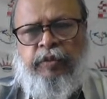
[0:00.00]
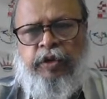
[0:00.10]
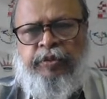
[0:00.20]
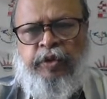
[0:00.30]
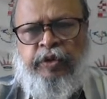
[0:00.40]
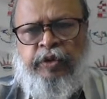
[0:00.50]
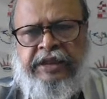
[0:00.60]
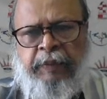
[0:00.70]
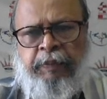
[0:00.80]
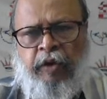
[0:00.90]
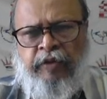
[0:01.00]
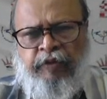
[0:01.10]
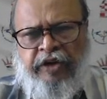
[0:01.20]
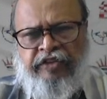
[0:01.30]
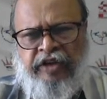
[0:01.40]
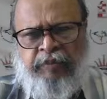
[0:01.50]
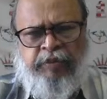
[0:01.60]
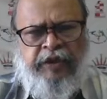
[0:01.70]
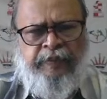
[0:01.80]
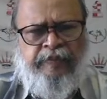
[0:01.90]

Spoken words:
If you take the pawn, for example,